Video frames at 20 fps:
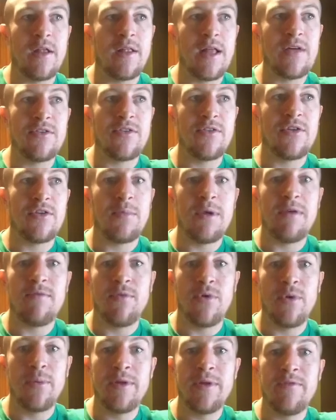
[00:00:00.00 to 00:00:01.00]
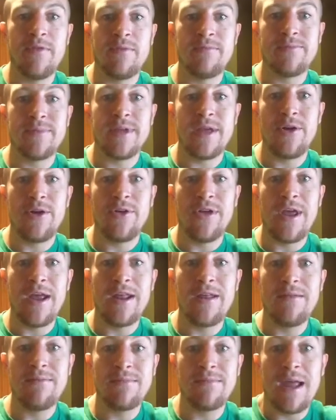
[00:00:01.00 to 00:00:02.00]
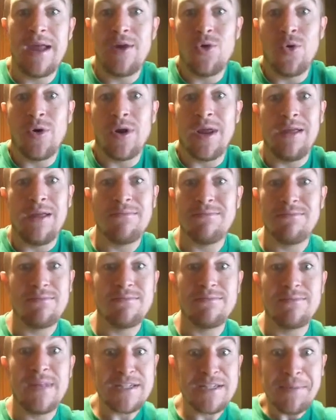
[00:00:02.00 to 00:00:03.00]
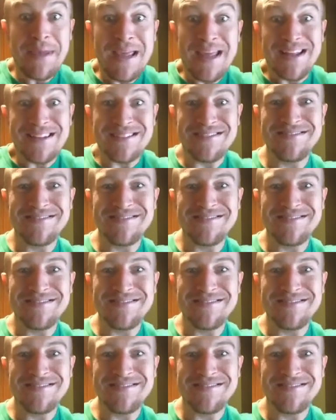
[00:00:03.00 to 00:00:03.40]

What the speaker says: allows us to be informative, entertaining, and quirky. That's me.